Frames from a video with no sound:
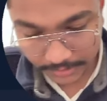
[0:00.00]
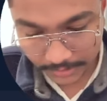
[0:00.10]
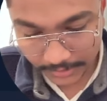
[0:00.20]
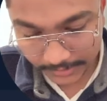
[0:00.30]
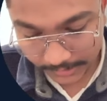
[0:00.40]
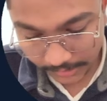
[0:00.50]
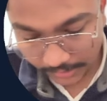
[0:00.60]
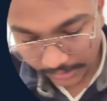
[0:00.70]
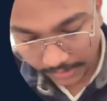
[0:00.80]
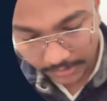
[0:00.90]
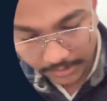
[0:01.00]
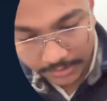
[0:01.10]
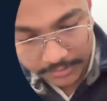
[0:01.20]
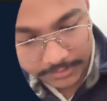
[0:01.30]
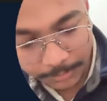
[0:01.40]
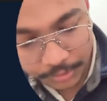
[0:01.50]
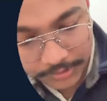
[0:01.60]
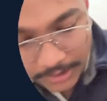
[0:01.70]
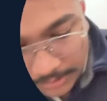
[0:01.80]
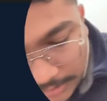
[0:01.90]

let's see, suppose an